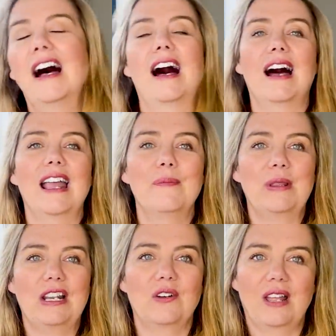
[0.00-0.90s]

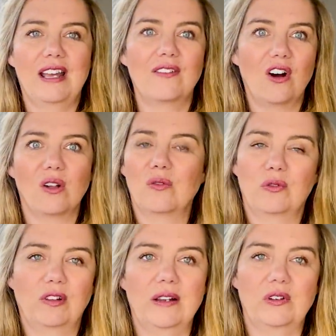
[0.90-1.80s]
but they don't have all of the
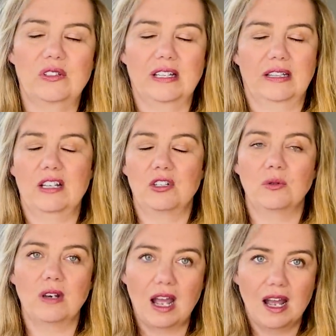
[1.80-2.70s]
flavors. Like they do
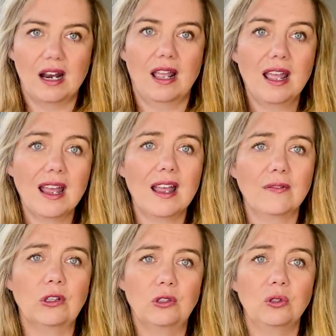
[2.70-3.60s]
not
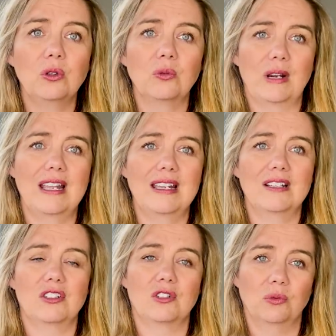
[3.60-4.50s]
have Cool
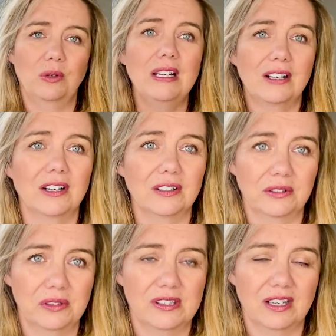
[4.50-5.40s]
Ranch
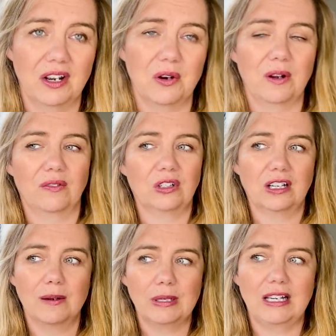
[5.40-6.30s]
Doritos. So if you're
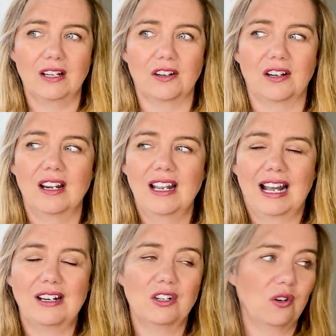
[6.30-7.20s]
coming here,
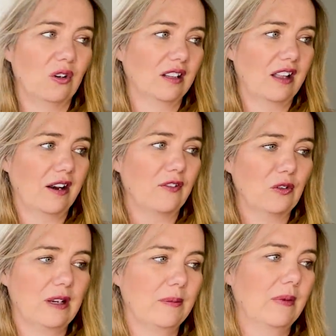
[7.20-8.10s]
I know a lot of you
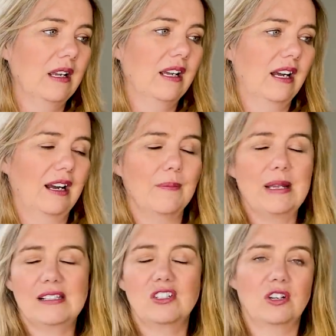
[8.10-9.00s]
keep
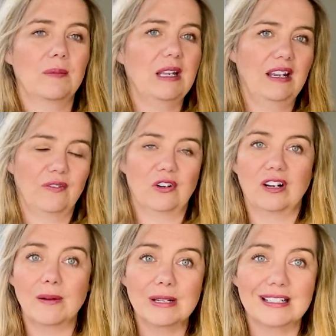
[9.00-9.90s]
messaging me. If you're
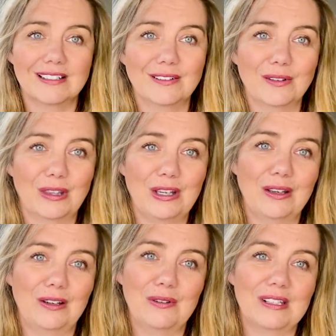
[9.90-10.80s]
coming to the New